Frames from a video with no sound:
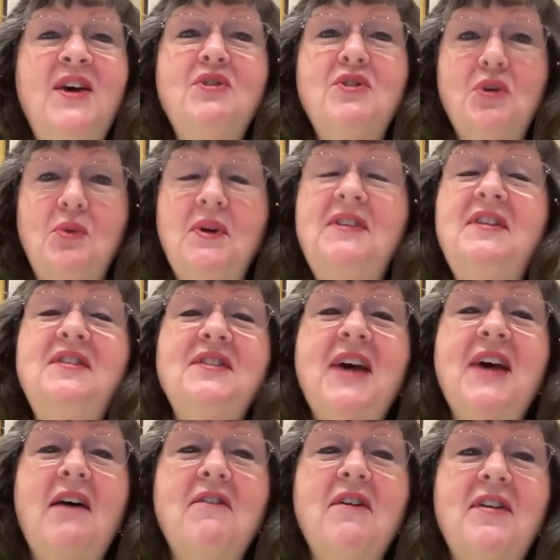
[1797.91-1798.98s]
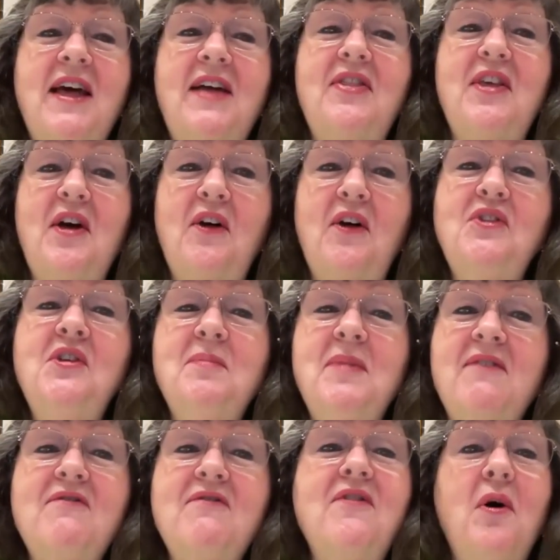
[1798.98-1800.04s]
So we'll discover that the
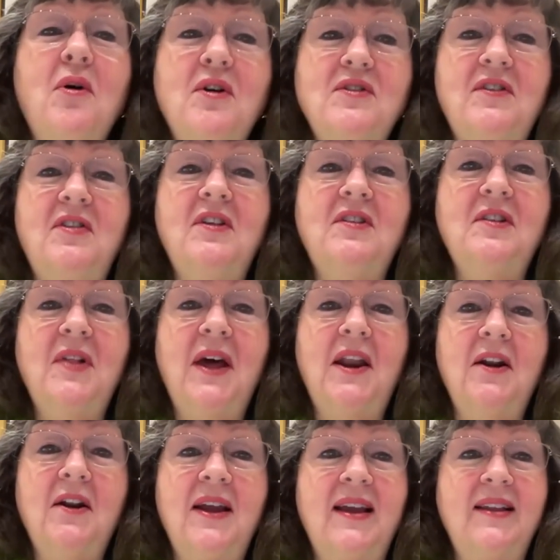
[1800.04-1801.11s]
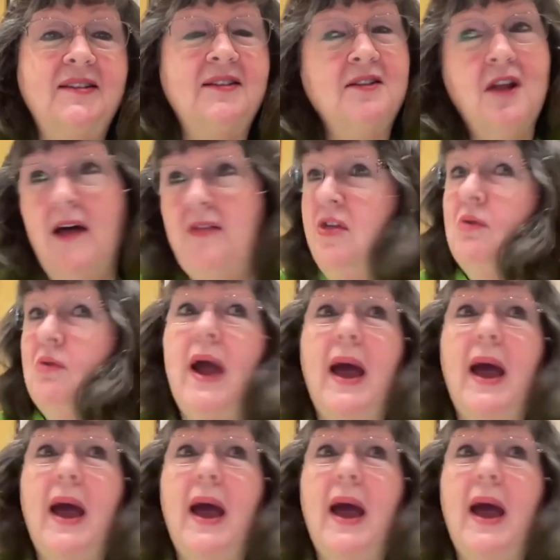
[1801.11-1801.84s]
ultimate focus of this letter, it's not the